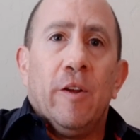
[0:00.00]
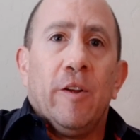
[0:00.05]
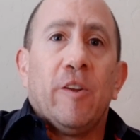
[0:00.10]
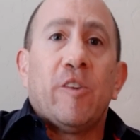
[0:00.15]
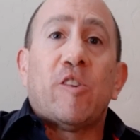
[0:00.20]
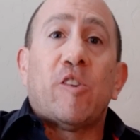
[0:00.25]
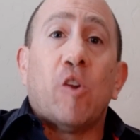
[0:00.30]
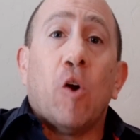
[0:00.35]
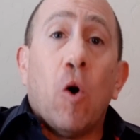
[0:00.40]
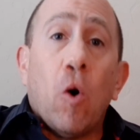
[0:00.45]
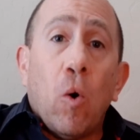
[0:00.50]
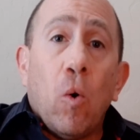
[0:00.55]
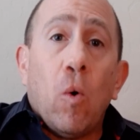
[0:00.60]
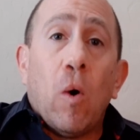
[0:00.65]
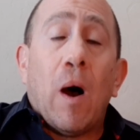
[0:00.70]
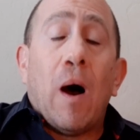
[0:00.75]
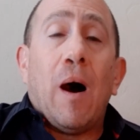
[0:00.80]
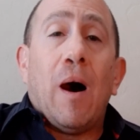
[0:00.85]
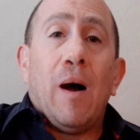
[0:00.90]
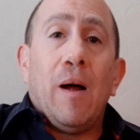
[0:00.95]

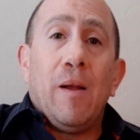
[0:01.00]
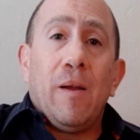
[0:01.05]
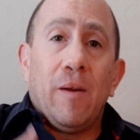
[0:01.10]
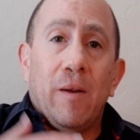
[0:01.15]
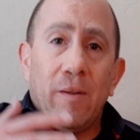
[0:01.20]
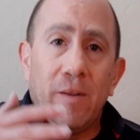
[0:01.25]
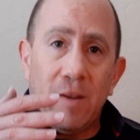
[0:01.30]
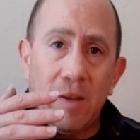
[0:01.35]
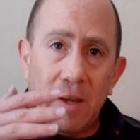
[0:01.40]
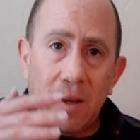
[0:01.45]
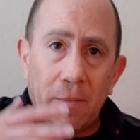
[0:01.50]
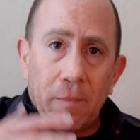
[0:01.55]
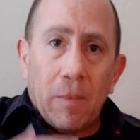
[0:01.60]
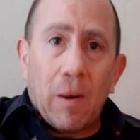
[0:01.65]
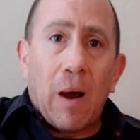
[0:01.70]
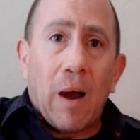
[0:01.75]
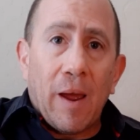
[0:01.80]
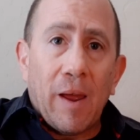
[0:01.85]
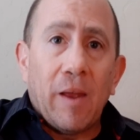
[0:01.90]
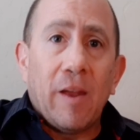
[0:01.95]
So in
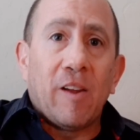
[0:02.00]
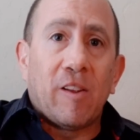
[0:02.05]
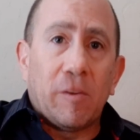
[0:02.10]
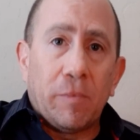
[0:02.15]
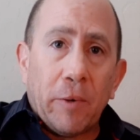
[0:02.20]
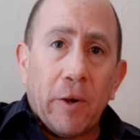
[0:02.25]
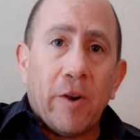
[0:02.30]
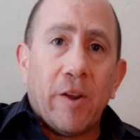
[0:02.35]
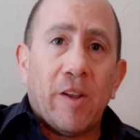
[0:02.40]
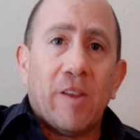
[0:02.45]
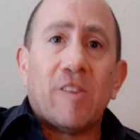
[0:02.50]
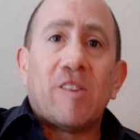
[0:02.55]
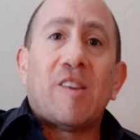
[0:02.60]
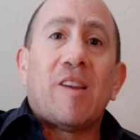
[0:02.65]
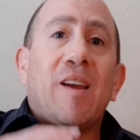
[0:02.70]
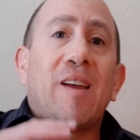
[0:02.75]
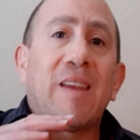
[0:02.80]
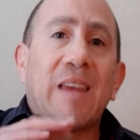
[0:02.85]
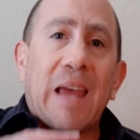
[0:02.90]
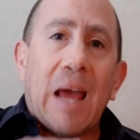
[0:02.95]
my experience,
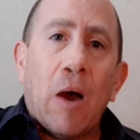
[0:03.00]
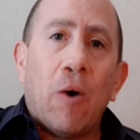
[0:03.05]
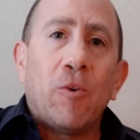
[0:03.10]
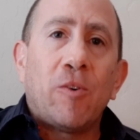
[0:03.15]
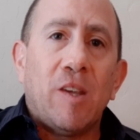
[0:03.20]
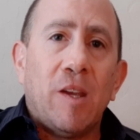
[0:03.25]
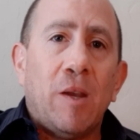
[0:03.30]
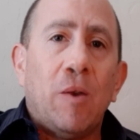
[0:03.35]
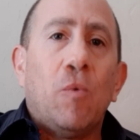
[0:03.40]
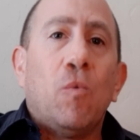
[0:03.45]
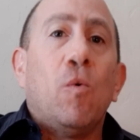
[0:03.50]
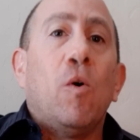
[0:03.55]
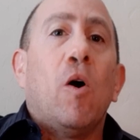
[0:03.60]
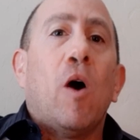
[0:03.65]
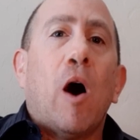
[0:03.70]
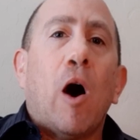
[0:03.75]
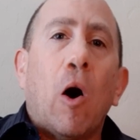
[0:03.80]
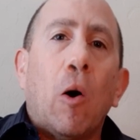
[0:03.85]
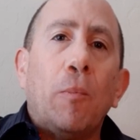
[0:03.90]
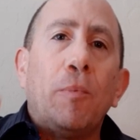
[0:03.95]
counting will
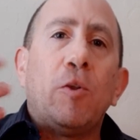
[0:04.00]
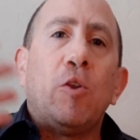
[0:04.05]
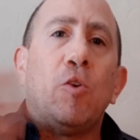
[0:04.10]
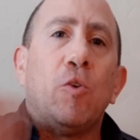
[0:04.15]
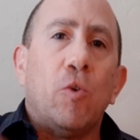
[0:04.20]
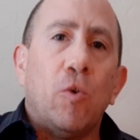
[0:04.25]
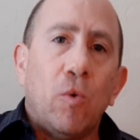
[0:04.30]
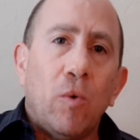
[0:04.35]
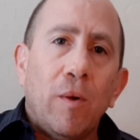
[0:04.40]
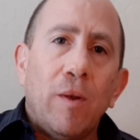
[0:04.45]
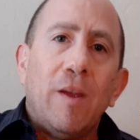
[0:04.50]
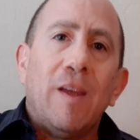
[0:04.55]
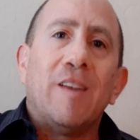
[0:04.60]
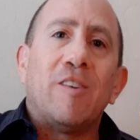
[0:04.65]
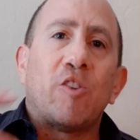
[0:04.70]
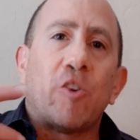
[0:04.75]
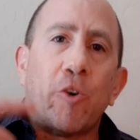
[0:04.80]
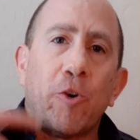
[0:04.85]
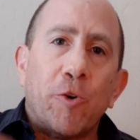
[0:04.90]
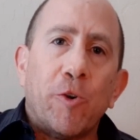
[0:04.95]
help you
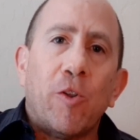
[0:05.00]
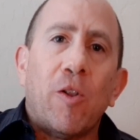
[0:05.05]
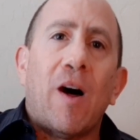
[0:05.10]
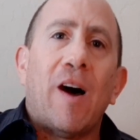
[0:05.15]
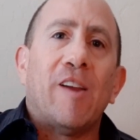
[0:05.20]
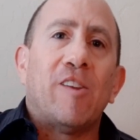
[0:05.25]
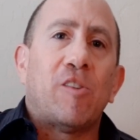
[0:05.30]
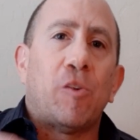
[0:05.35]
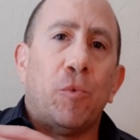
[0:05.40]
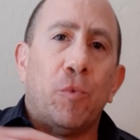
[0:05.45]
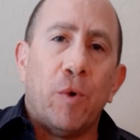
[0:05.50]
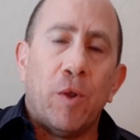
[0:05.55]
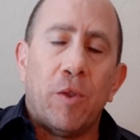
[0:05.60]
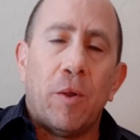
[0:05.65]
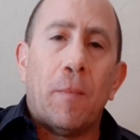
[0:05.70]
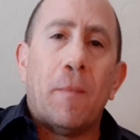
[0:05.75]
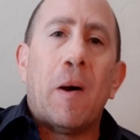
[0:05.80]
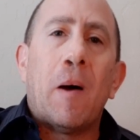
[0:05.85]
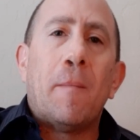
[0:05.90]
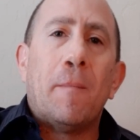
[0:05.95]
internalize the
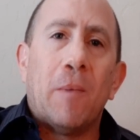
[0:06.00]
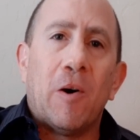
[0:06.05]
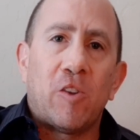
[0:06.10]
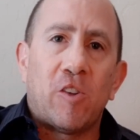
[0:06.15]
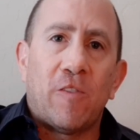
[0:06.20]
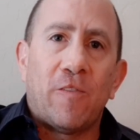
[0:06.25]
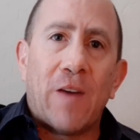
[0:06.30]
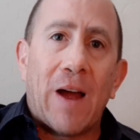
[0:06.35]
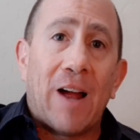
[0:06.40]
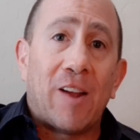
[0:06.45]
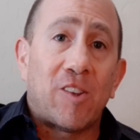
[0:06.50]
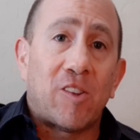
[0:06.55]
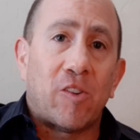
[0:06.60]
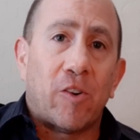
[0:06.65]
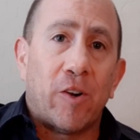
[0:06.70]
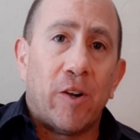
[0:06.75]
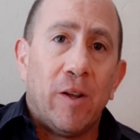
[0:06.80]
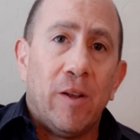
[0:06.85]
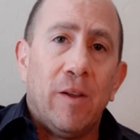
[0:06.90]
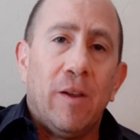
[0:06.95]
rhythm much
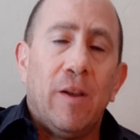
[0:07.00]
faster.